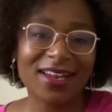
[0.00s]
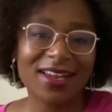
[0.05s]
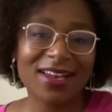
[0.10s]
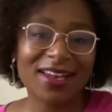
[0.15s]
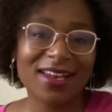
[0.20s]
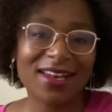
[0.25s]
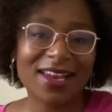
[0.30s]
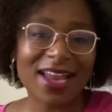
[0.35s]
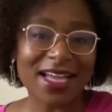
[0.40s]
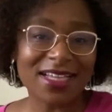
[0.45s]

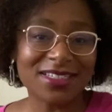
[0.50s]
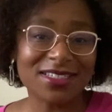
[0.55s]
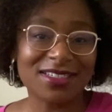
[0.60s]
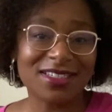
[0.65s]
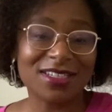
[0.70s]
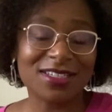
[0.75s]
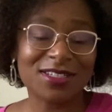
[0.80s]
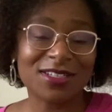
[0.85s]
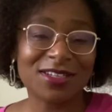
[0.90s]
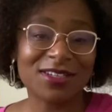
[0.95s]
Last
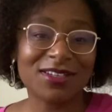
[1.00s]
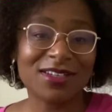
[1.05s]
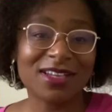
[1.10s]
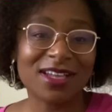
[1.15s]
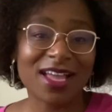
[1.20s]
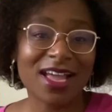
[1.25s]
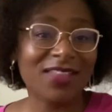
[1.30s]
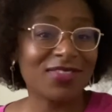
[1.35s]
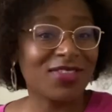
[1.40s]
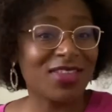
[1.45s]
season,
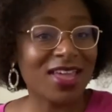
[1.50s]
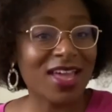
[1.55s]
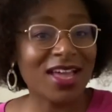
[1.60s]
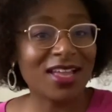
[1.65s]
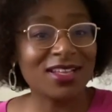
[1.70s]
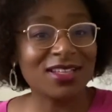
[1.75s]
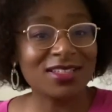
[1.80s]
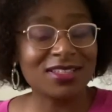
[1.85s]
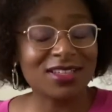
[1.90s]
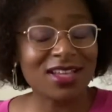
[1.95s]
at the
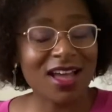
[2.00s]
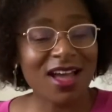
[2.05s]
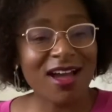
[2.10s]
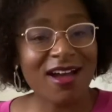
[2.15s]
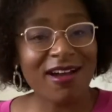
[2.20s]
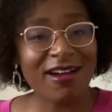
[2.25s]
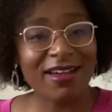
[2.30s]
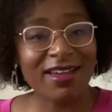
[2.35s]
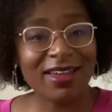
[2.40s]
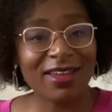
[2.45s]
end,
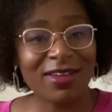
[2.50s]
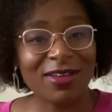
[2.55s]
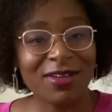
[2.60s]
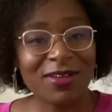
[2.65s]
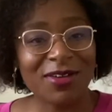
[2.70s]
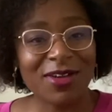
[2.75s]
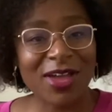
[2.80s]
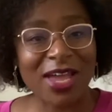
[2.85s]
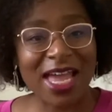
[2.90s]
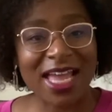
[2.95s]
I
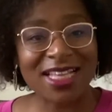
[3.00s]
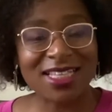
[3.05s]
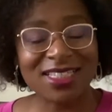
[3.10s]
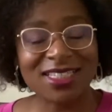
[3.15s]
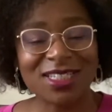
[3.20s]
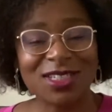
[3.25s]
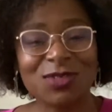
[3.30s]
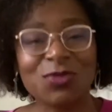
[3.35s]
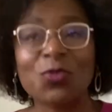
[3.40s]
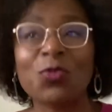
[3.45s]

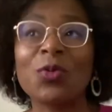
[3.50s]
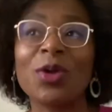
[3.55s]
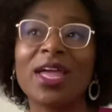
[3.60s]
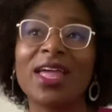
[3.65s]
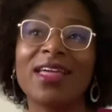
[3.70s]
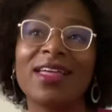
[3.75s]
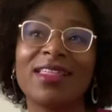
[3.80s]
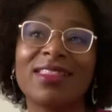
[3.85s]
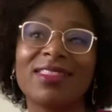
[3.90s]
ended with